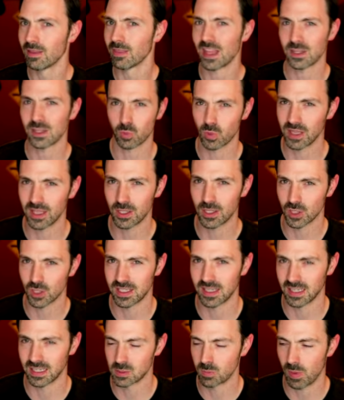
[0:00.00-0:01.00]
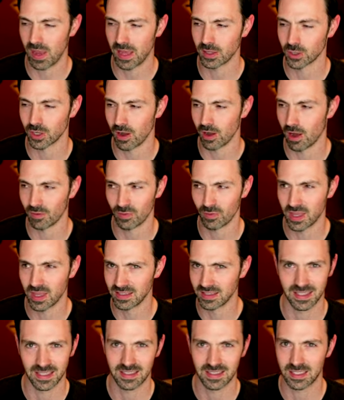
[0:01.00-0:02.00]
that's really just an expansion off the
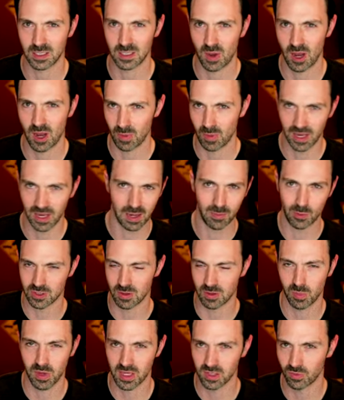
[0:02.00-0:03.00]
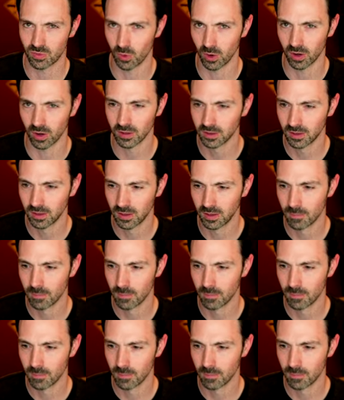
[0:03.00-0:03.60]
existing Spider-Man game that was on P S four.